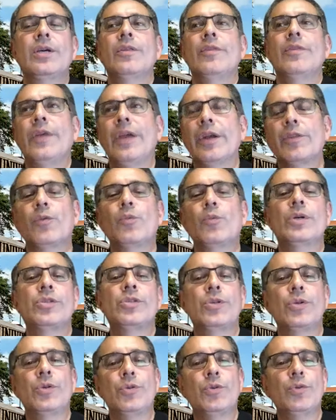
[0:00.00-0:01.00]
They're the ones
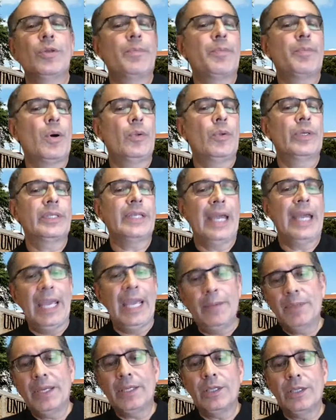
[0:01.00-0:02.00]
who do the polling
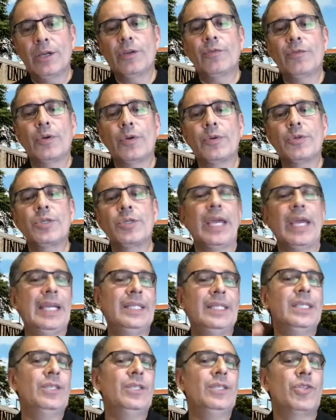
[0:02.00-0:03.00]
aimed at young voters
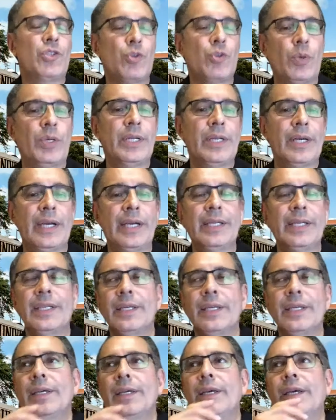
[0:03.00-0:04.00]
18 to 29,
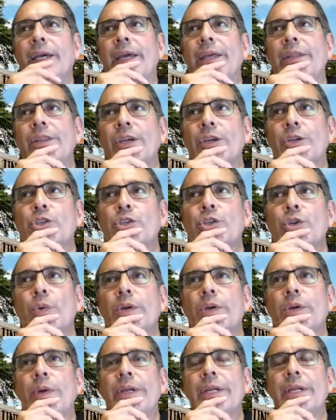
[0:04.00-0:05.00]
and they're
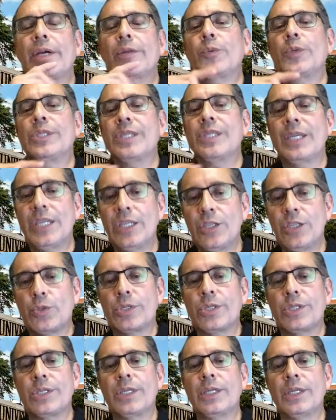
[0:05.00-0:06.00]
showing right now. What's
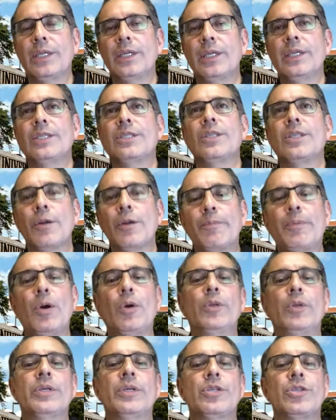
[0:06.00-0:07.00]
interesting is their
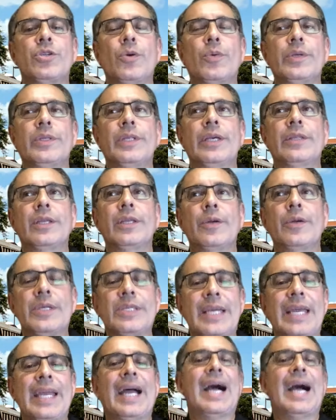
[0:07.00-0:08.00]
polling is showing that there is
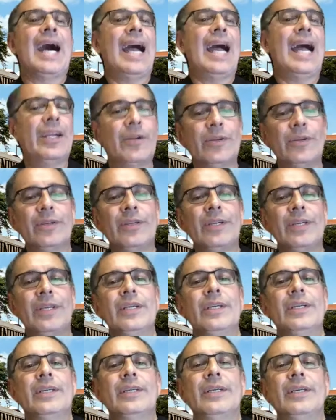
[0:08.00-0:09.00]
a higher
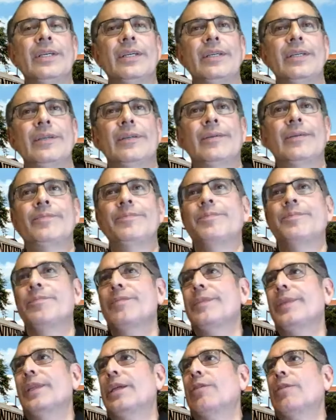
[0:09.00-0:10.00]
um,
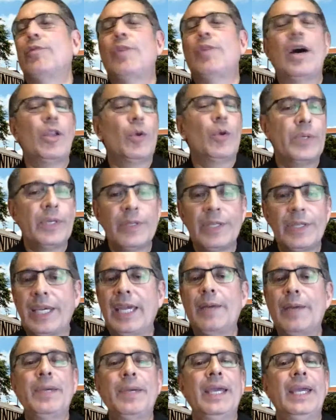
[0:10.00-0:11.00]
following of the
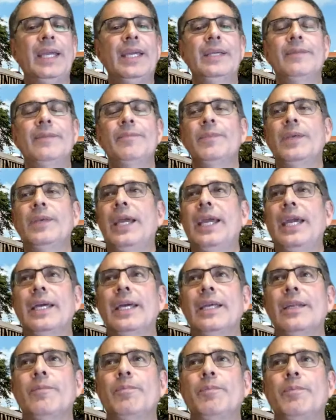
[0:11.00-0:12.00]
campaign
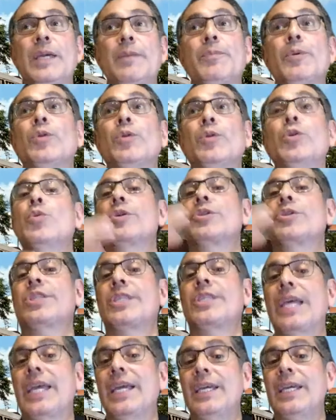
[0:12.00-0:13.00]
and people who are
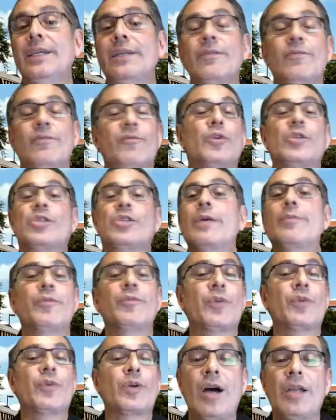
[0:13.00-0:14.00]
saying, for example,
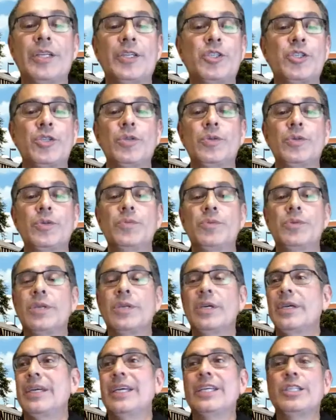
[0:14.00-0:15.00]
for college
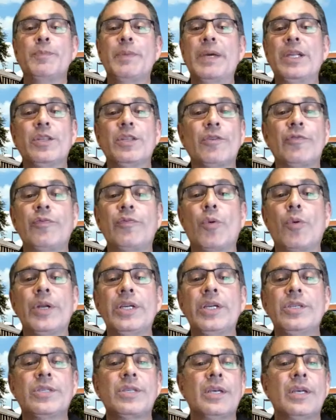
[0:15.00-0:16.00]
students, it's been in the
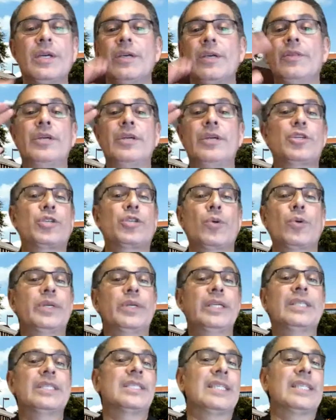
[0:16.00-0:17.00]
40s, they're showing
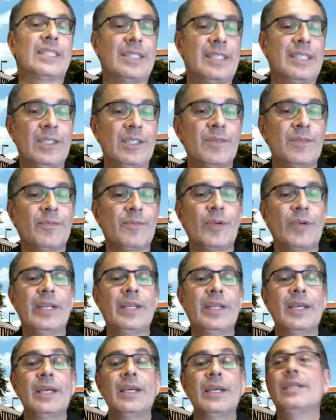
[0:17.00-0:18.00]
in the 60s, right?
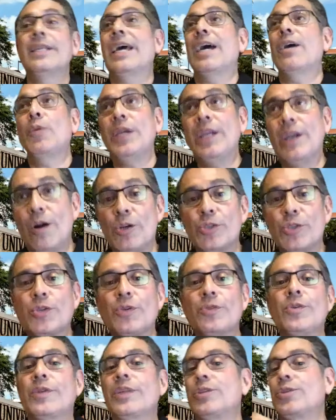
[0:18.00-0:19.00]
Now, we also
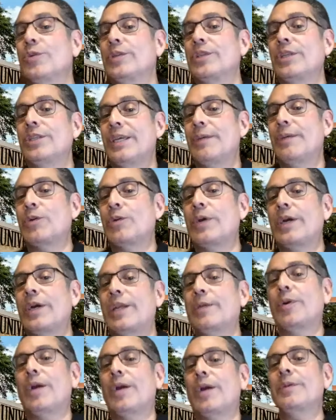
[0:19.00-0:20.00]
know that during the
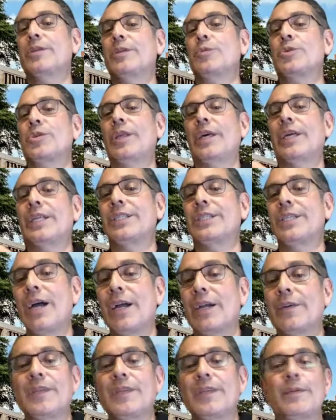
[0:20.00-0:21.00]
Democratic primary, there was a lot of
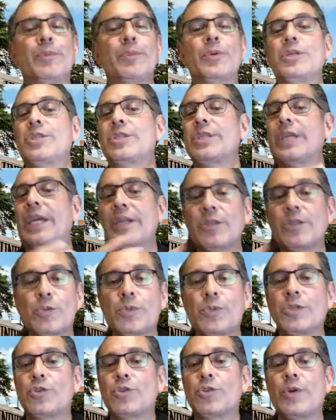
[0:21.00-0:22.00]
talk of that. Bernie Sanders
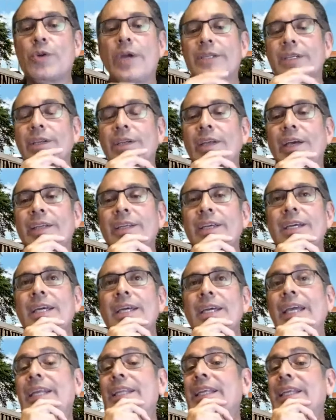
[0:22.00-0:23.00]
was attracting a lot,
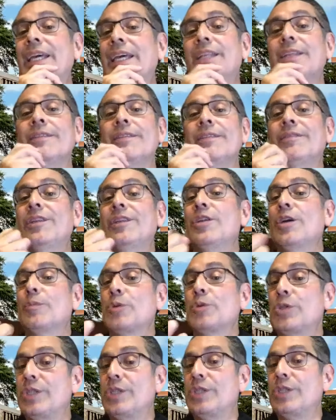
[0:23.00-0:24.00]
and in the end, the
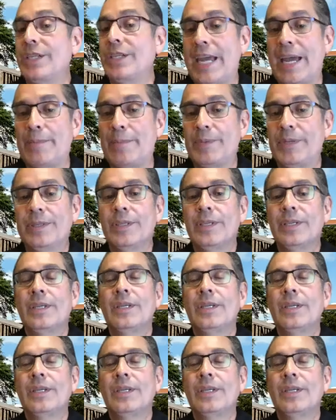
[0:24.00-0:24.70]
numbers didn't happen.